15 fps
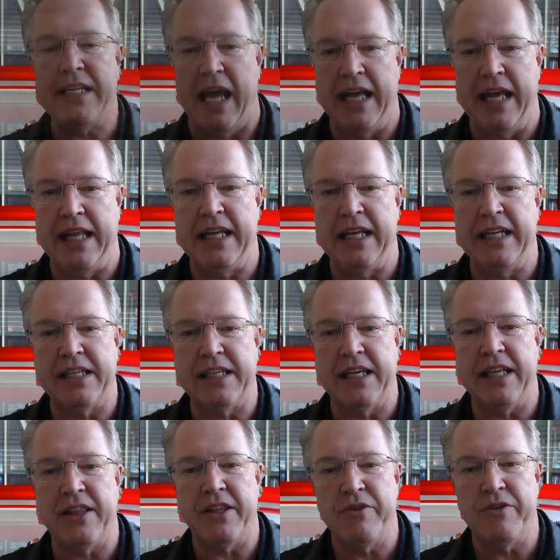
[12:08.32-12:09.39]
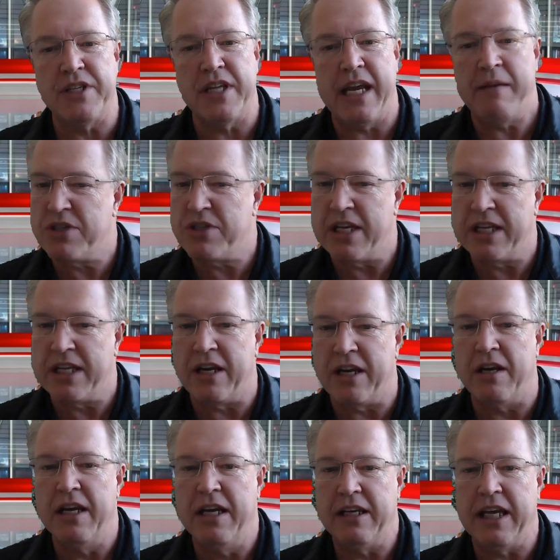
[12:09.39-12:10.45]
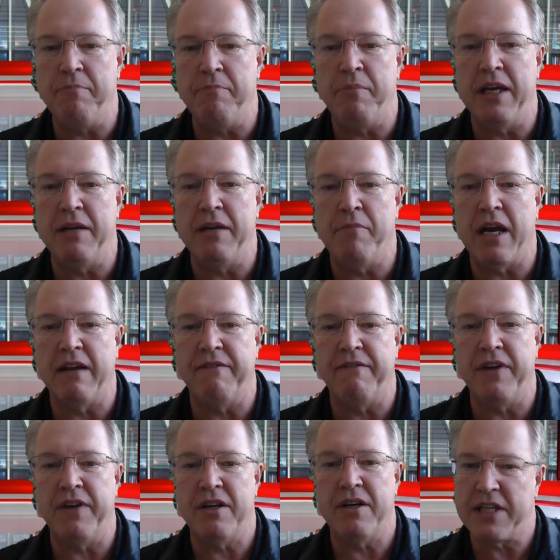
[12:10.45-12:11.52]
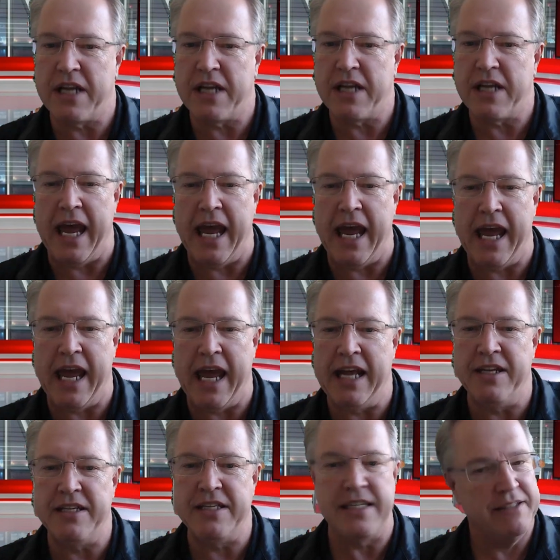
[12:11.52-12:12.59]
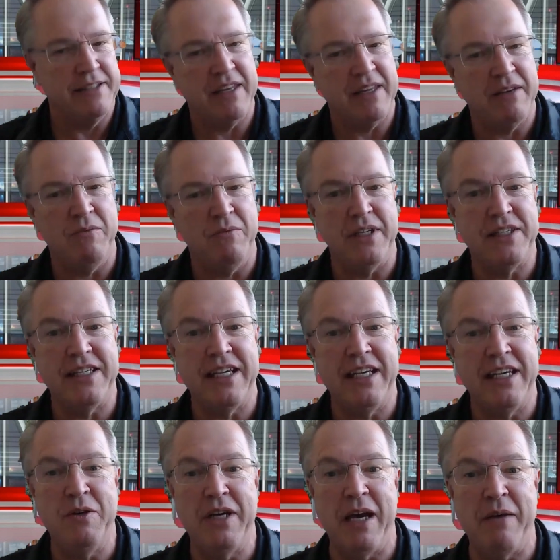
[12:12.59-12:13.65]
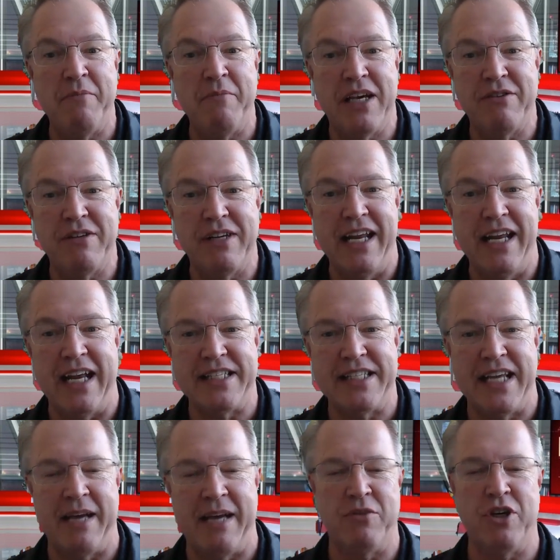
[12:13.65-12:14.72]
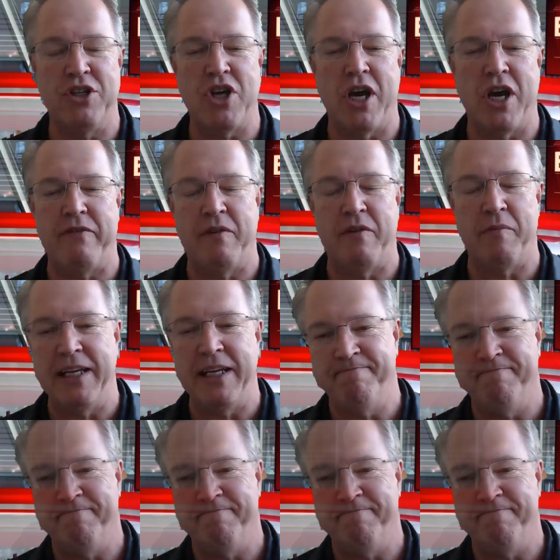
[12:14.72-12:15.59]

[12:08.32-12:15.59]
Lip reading: and let's get those names in there. Keep being bucket fillers, and we'll see who comes out next time. Good job, everybody.